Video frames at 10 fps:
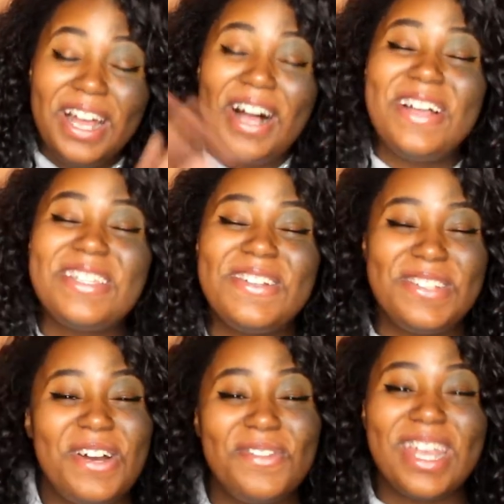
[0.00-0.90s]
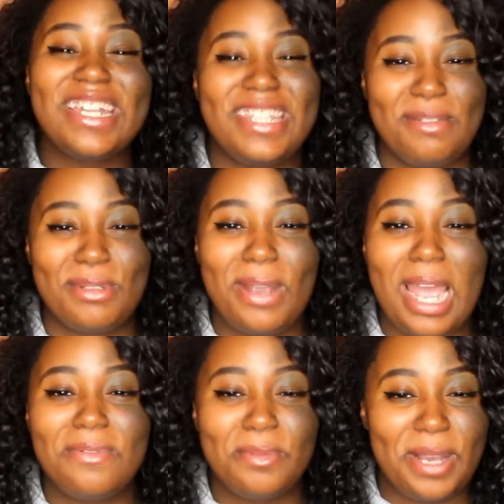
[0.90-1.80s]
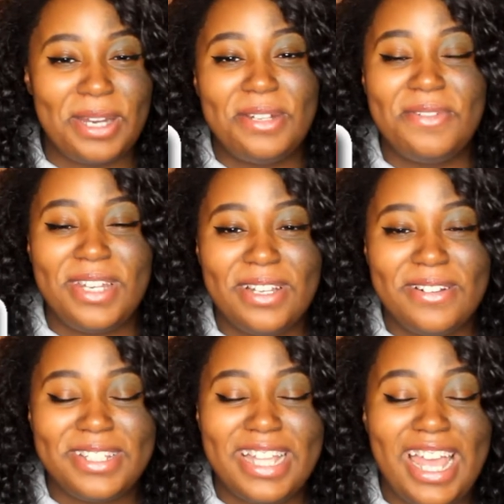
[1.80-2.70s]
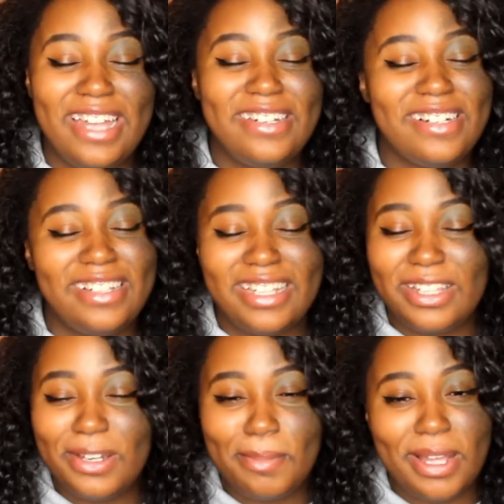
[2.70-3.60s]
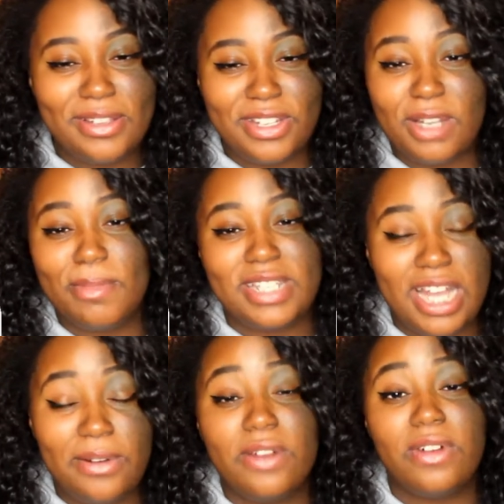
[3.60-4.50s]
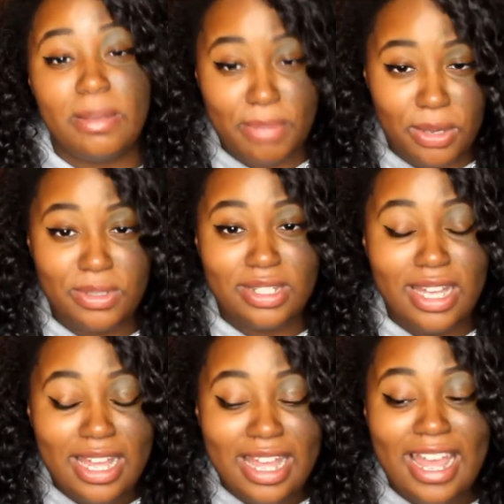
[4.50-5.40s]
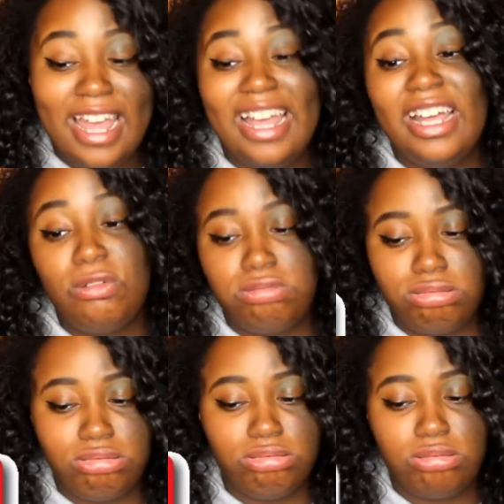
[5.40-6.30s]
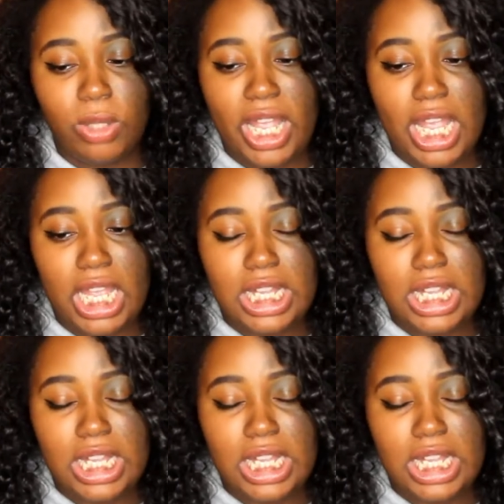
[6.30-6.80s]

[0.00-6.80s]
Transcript: Also, don't forget to subscribe for brand new videos and click the little bell so you don't miss out whenever I post. Okay,